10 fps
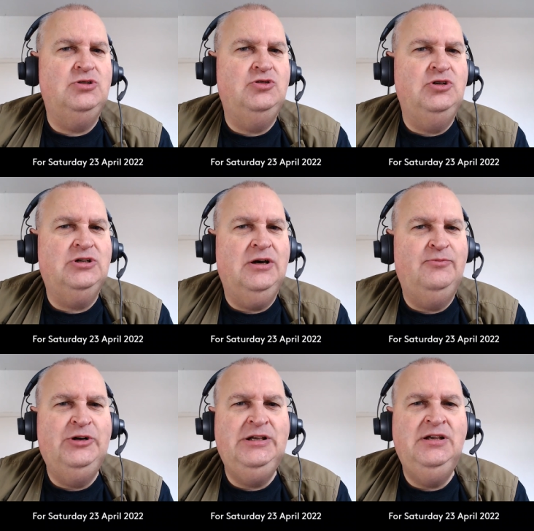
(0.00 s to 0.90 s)
Dŵr
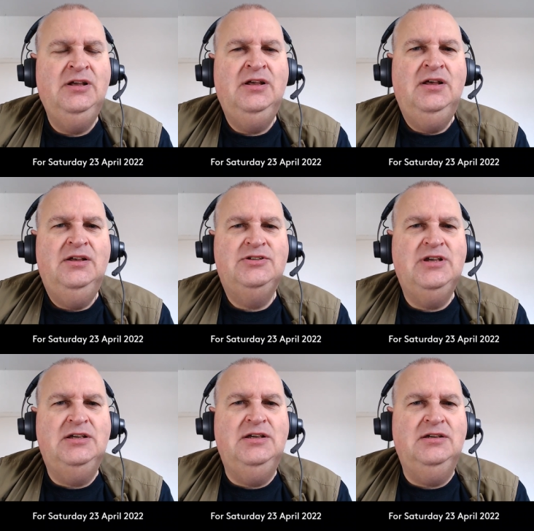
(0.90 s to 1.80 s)
Cymru,
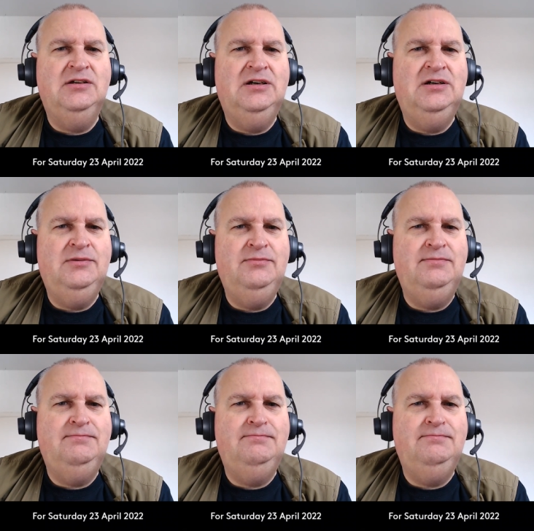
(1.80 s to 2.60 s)
saying, um,